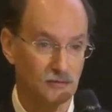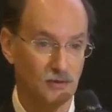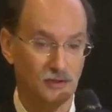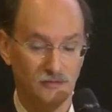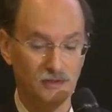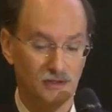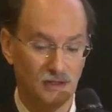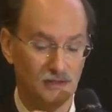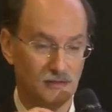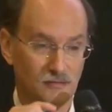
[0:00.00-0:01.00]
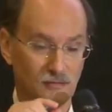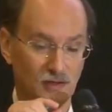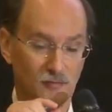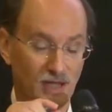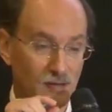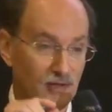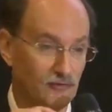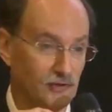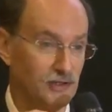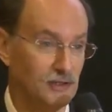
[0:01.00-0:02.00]
or even a, a baby
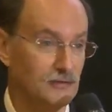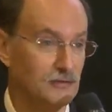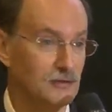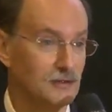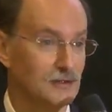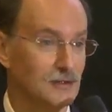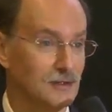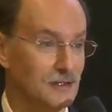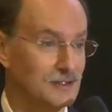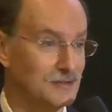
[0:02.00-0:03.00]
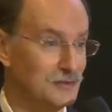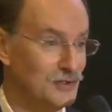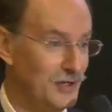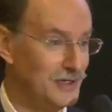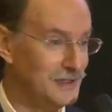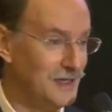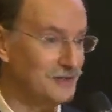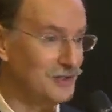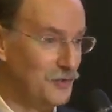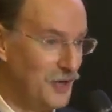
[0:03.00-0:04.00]
flea. It's, we're talking down
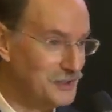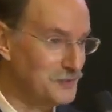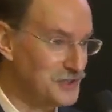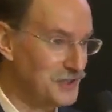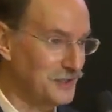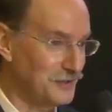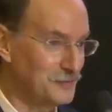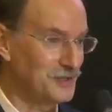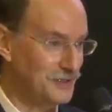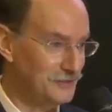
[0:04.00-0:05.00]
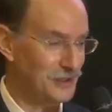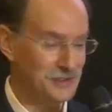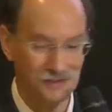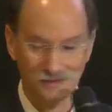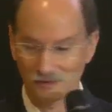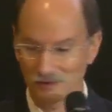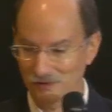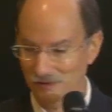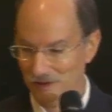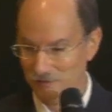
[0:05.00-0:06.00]
at the quantum scale, but nevertheless, it's a real
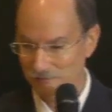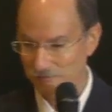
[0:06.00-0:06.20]
effect.